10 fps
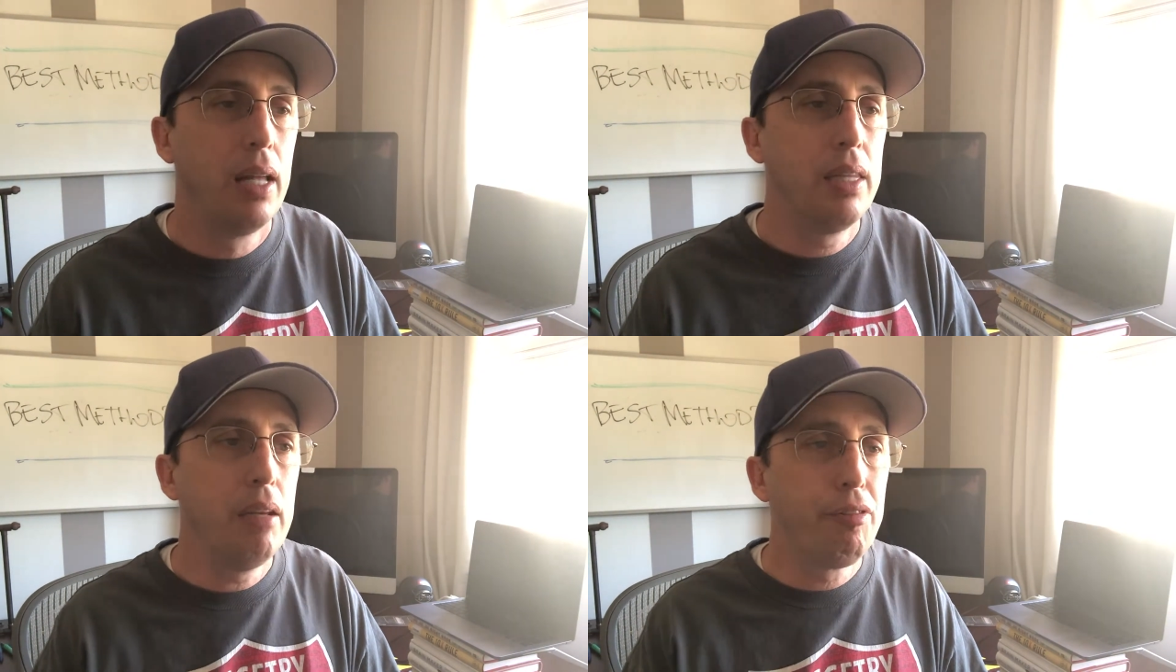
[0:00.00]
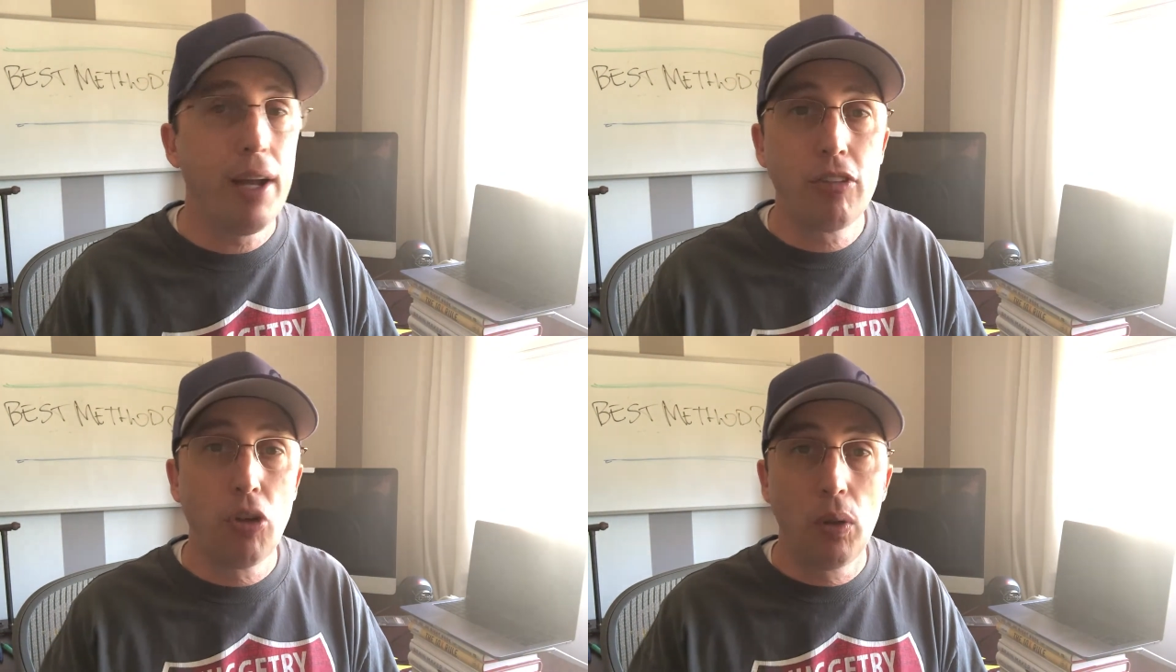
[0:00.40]
The
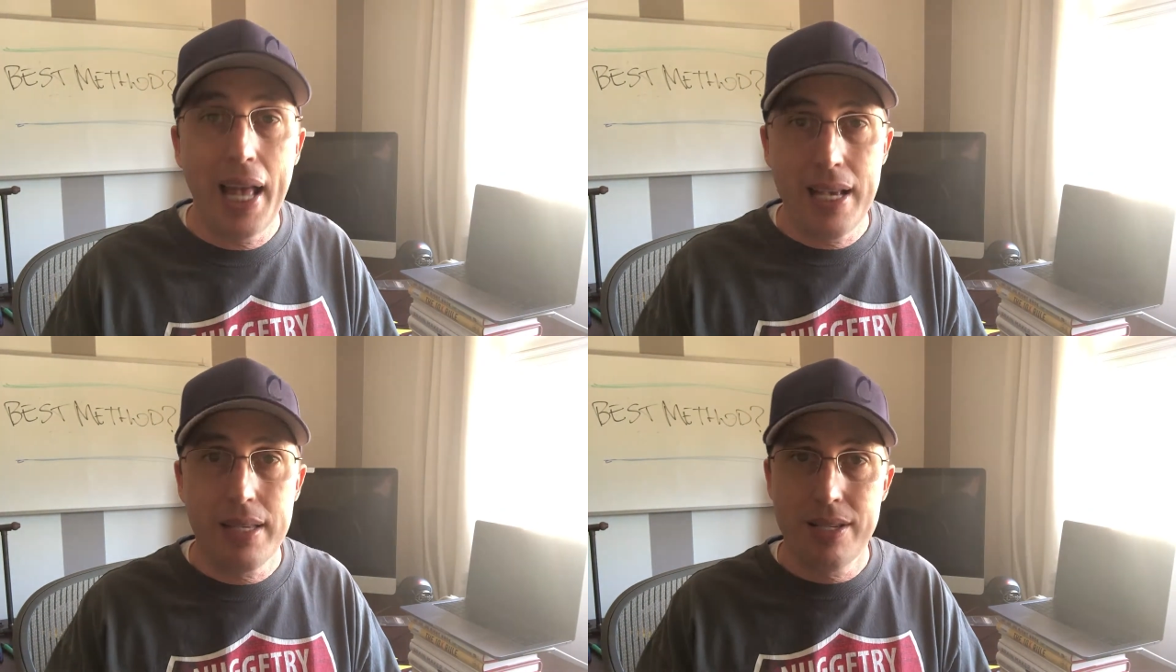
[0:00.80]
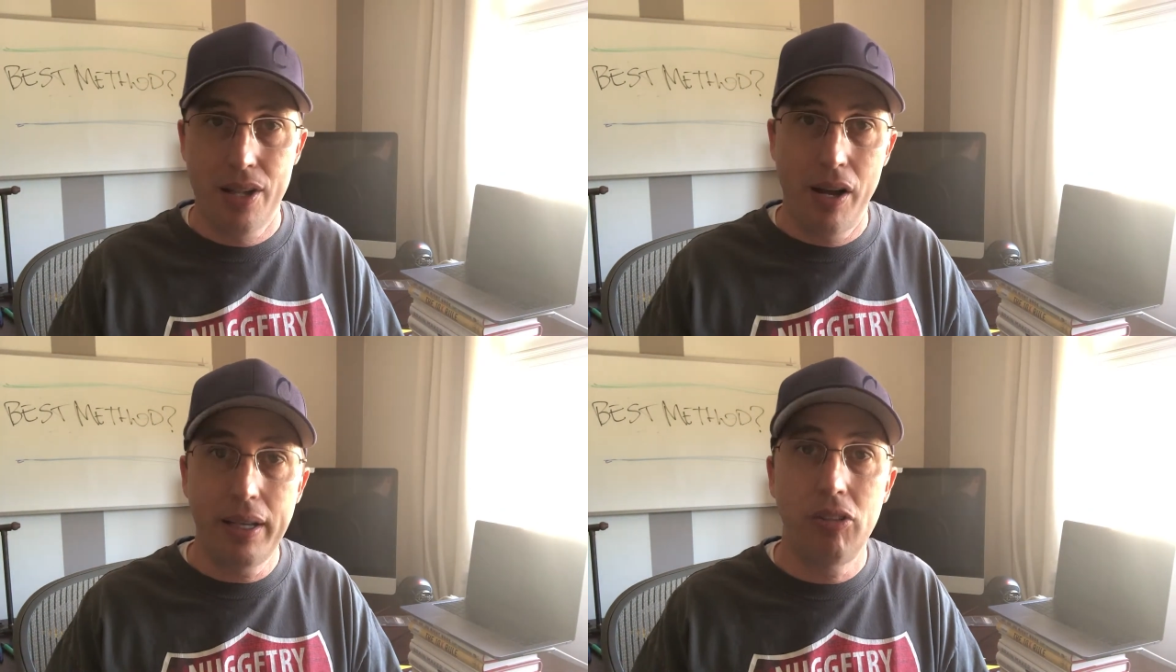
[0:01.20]
effects don't last as
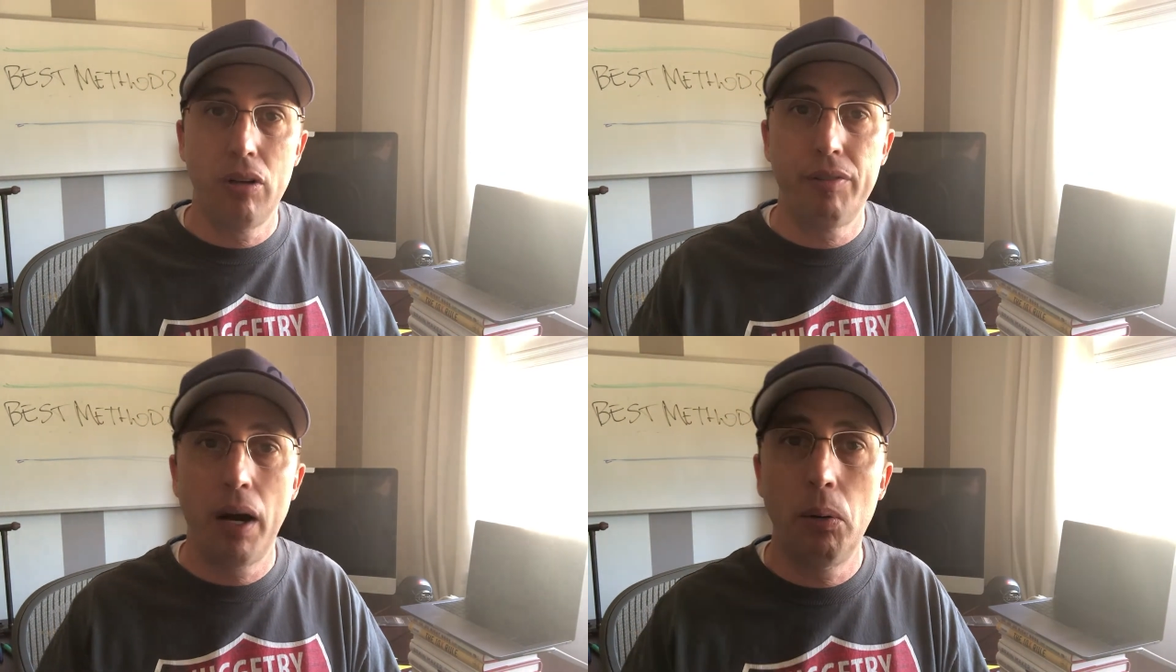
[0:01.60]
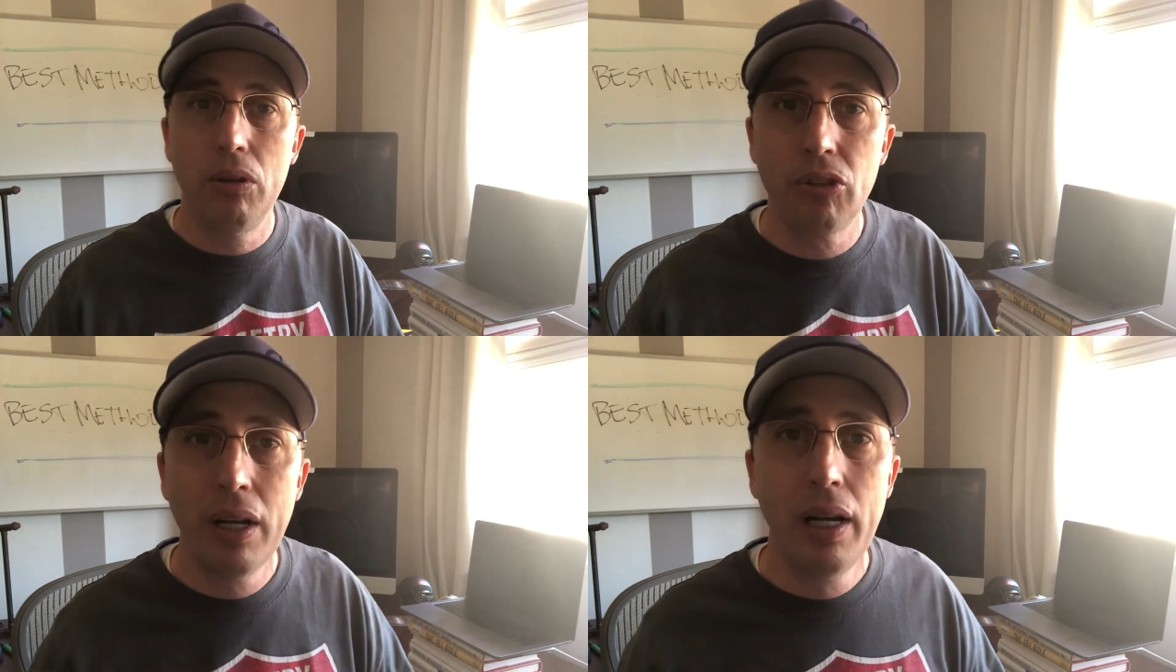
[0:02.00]
long as if I
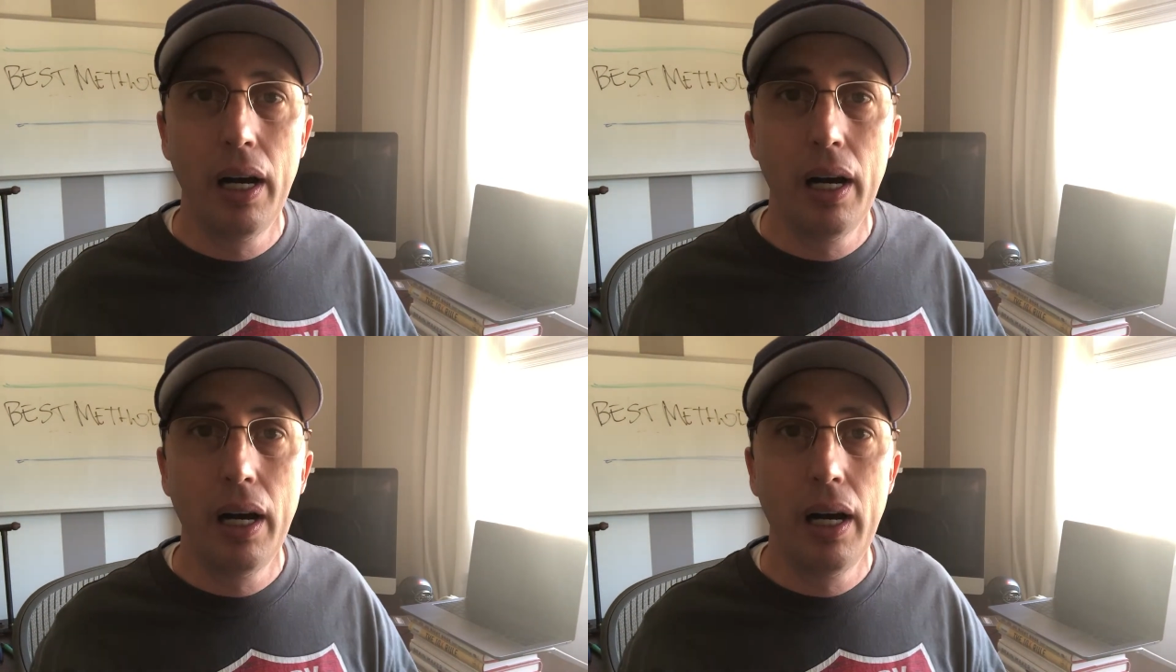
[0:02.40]
was